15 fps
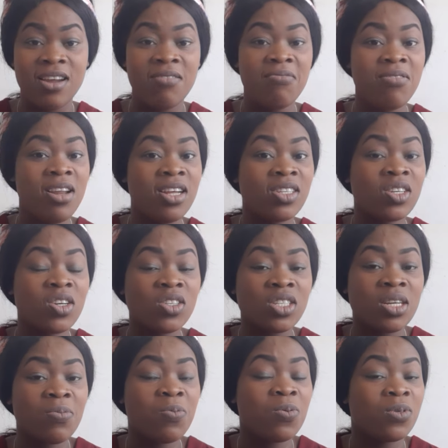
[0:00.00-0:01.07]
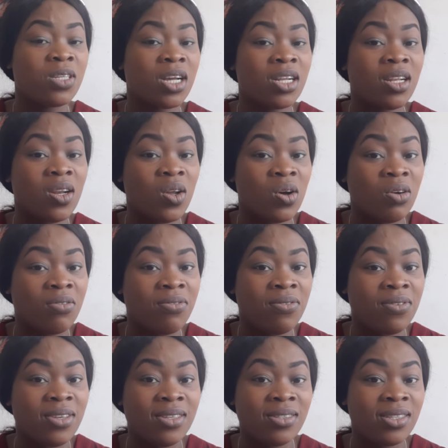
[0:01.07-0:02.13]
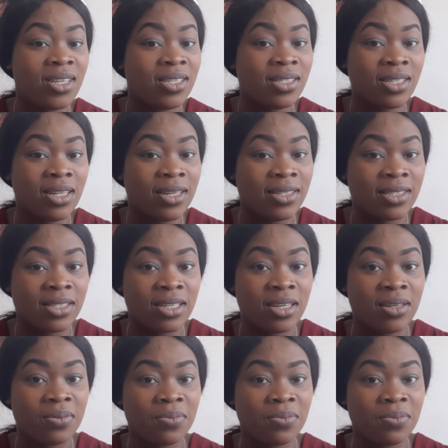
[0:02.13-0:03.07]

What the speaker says: Relationship without love is tasteless.